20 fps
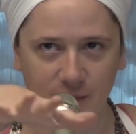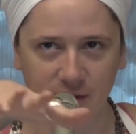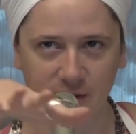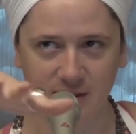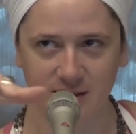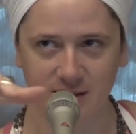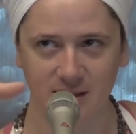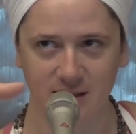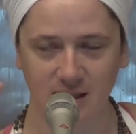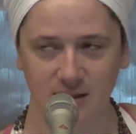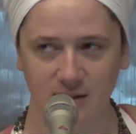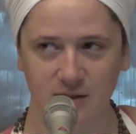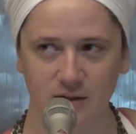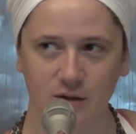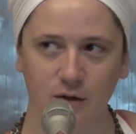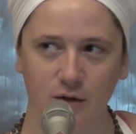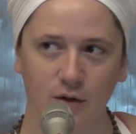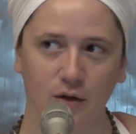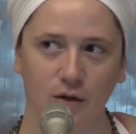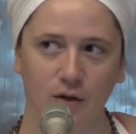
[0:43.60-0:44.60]

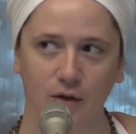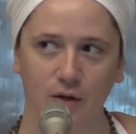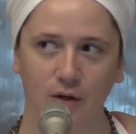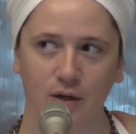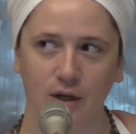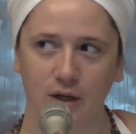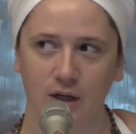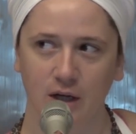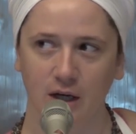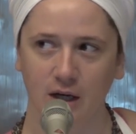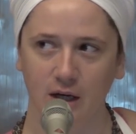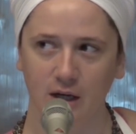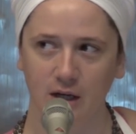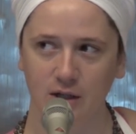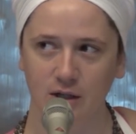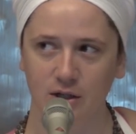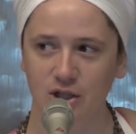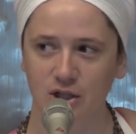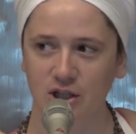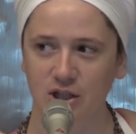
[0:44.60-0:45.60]
seasonal
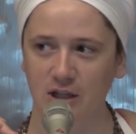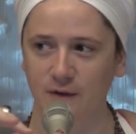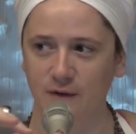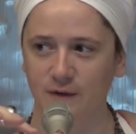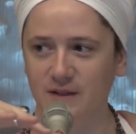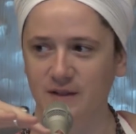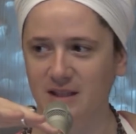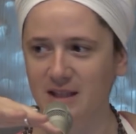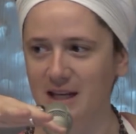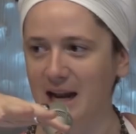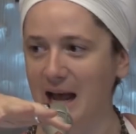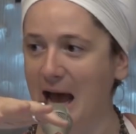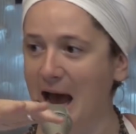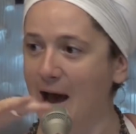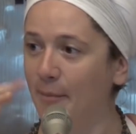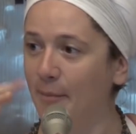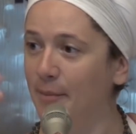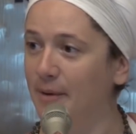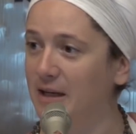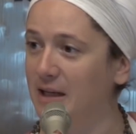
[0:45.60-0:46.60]
shifts that
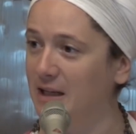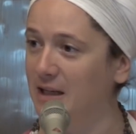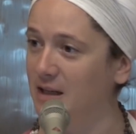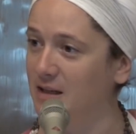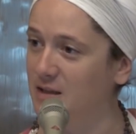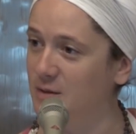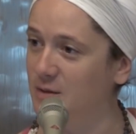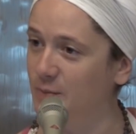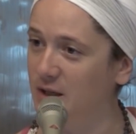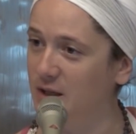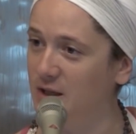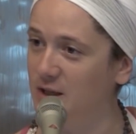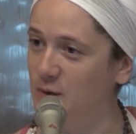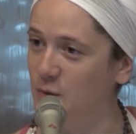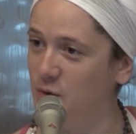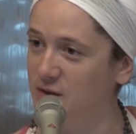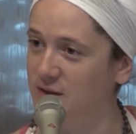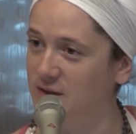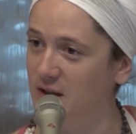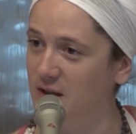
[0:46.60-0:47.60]
happen in us because
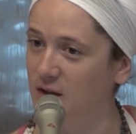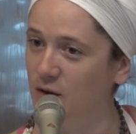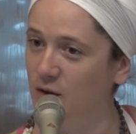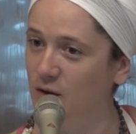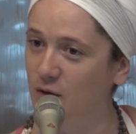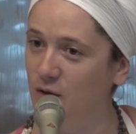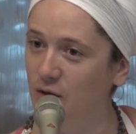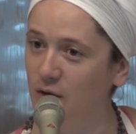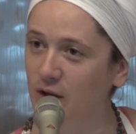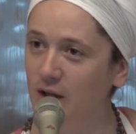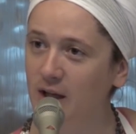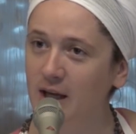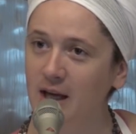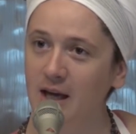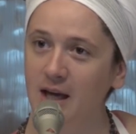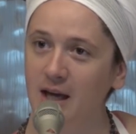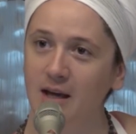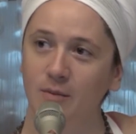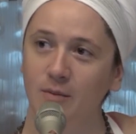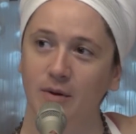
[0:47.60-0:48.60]
we're cyclical,
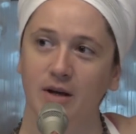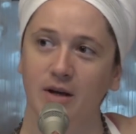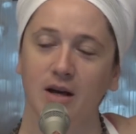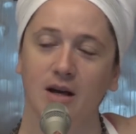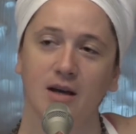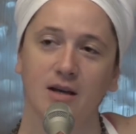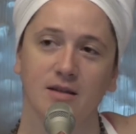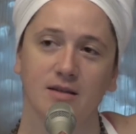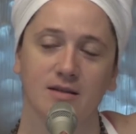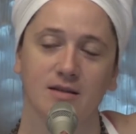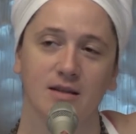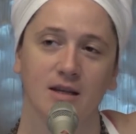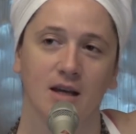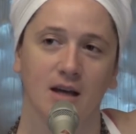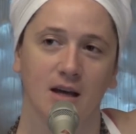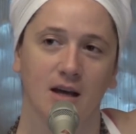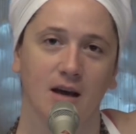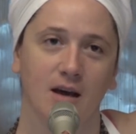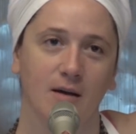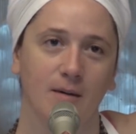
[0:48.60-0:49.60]
and because
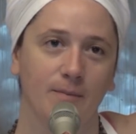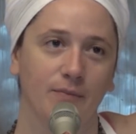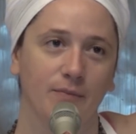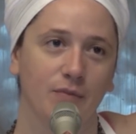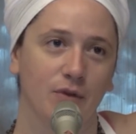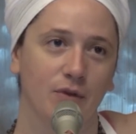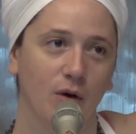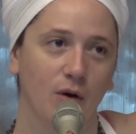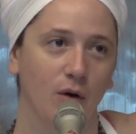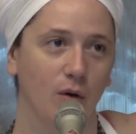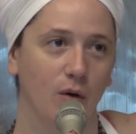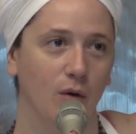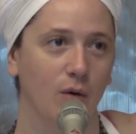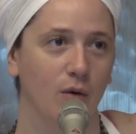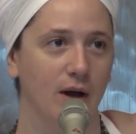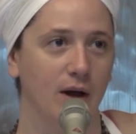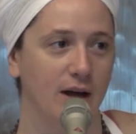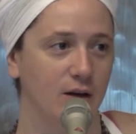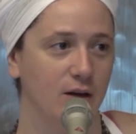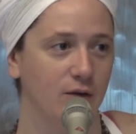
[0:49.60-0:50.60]
the whole
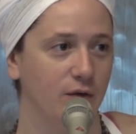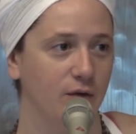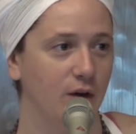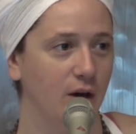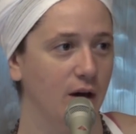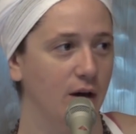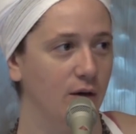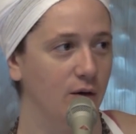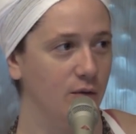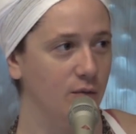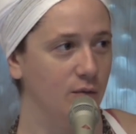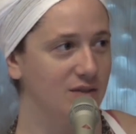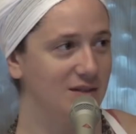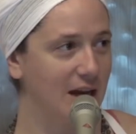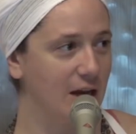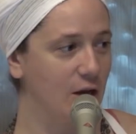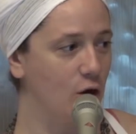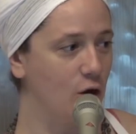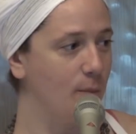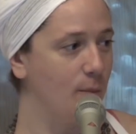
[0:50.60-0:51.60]
kind of
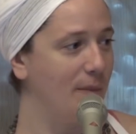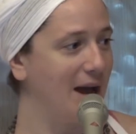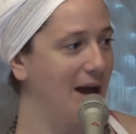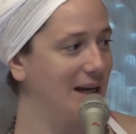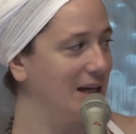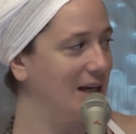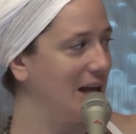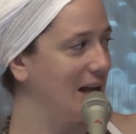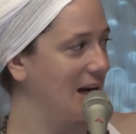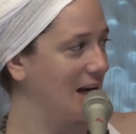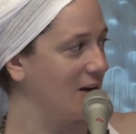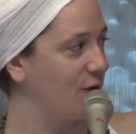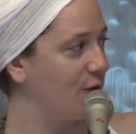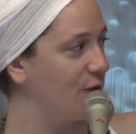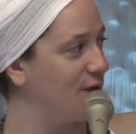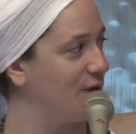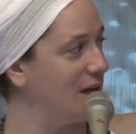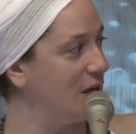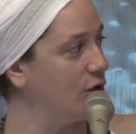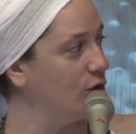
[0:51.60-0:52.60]
psychomagnetic
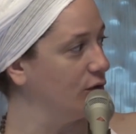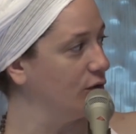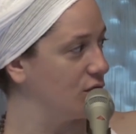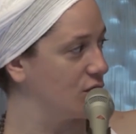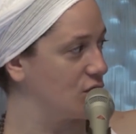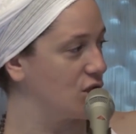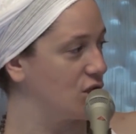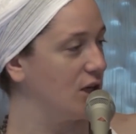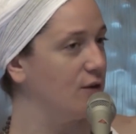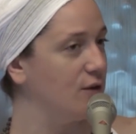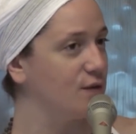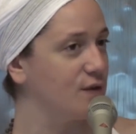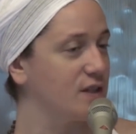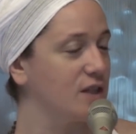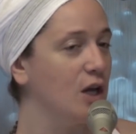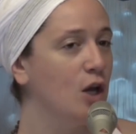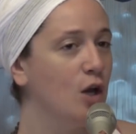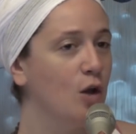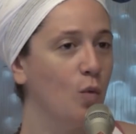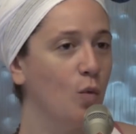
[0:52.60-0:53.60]
field shifts
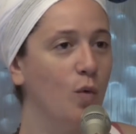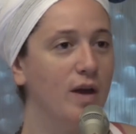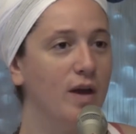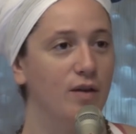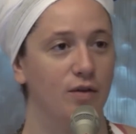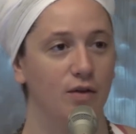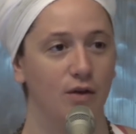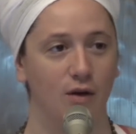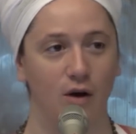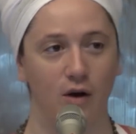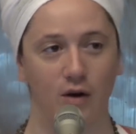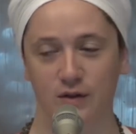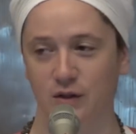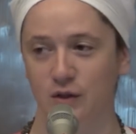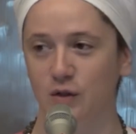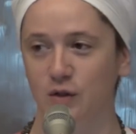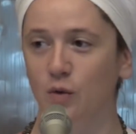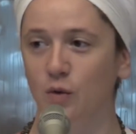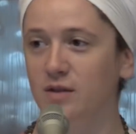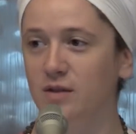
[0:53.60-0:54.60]
with all
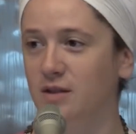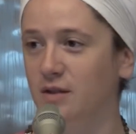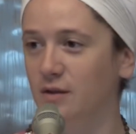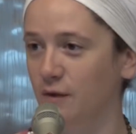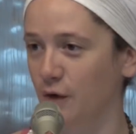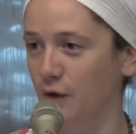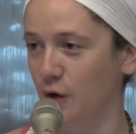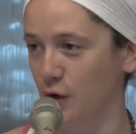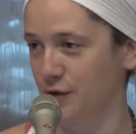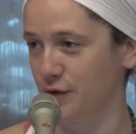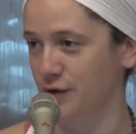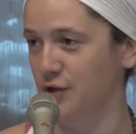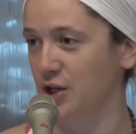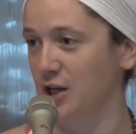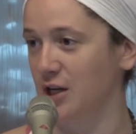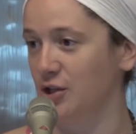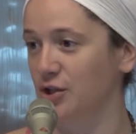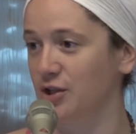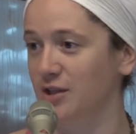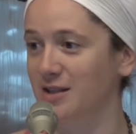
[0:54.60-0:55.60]
sorts of earth
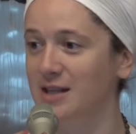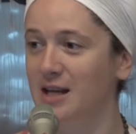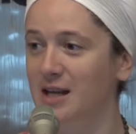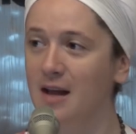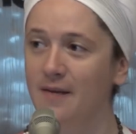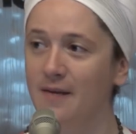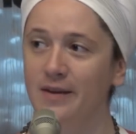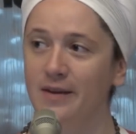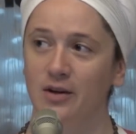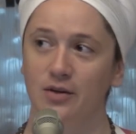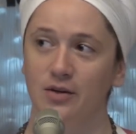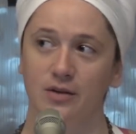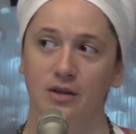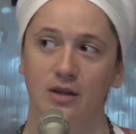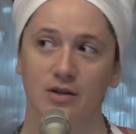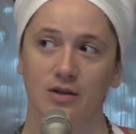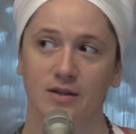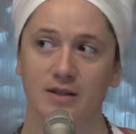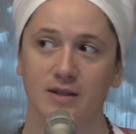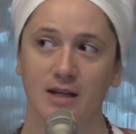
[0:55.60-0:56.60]
changes.
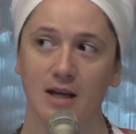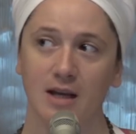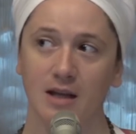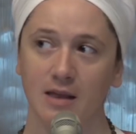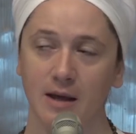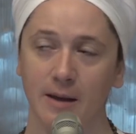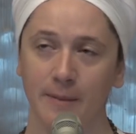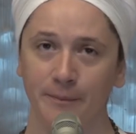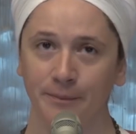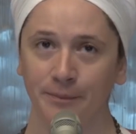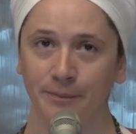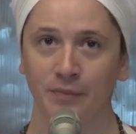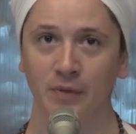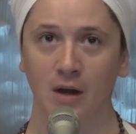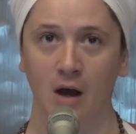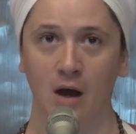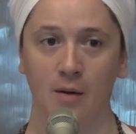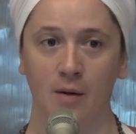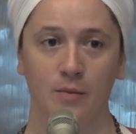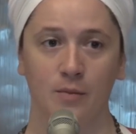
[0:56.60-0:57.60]
They're saying that
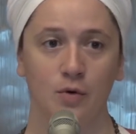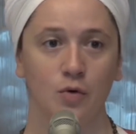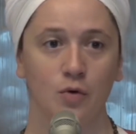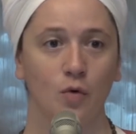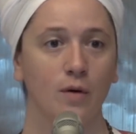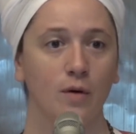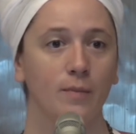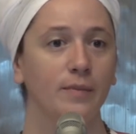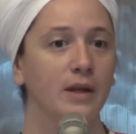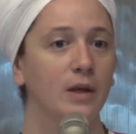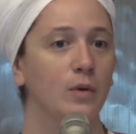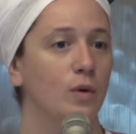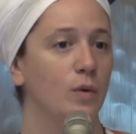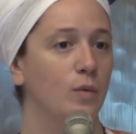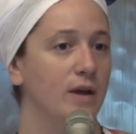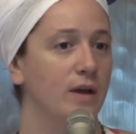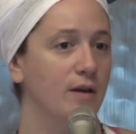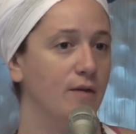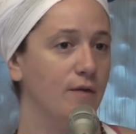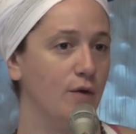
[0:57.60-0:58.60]
normally when
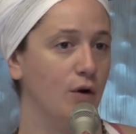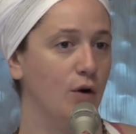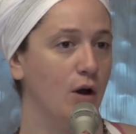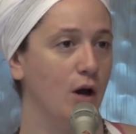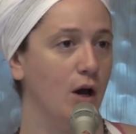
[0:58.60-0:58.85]
we have